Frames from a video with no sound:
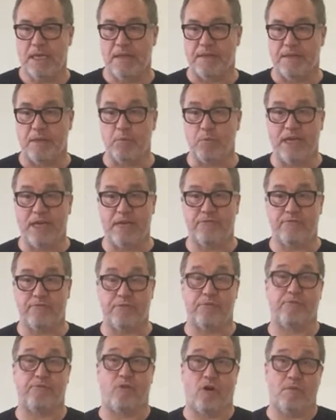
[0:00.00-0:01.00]
Then we have
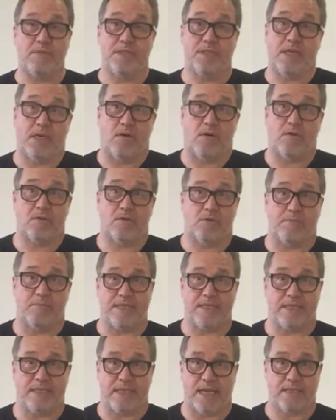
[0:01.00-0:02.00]
the forms. There are also
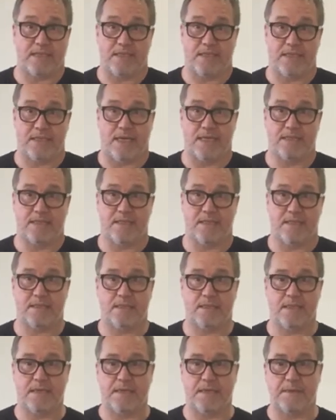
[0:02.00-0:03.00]
basic exercises,
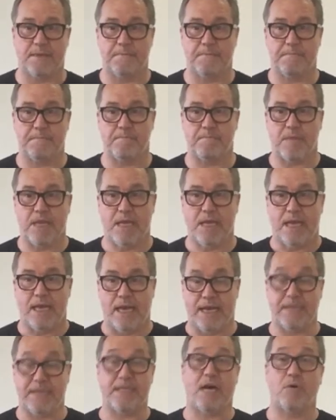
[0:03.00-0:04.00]

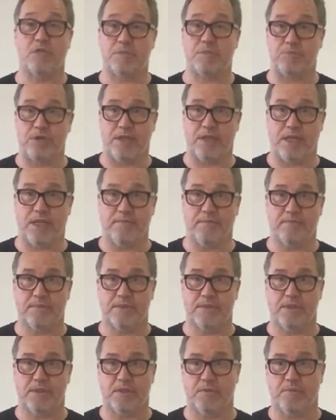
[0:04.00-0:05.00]
and Taoist breathing.
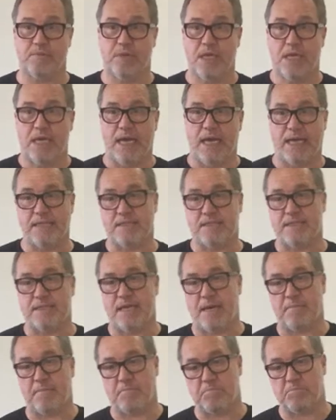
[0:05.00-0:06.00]
So, and
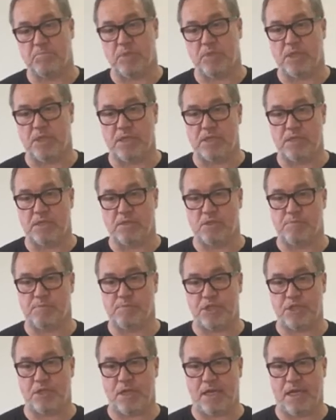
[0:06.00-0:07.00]
some
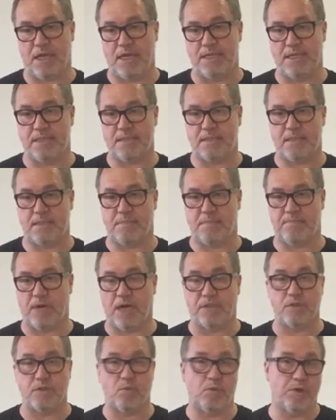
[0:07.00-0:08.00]
specialized
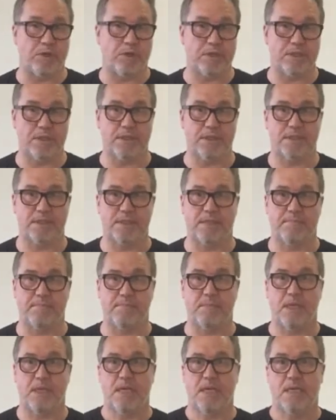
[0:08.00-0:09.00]
partner work,
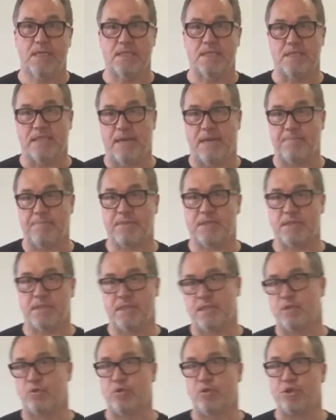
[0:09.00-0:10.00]
some steps
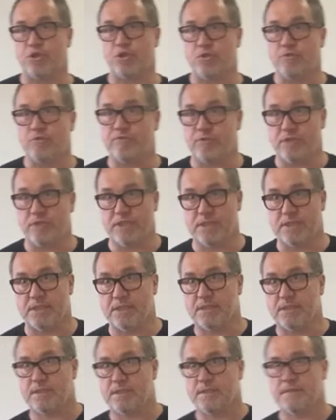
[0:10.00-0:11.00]
in Tuishu, for
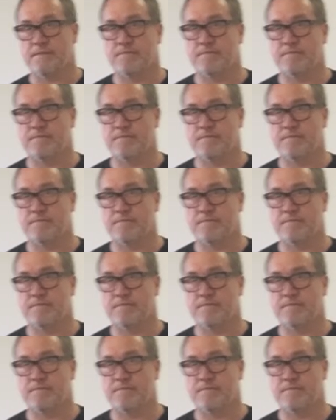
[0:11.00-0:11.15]
instance.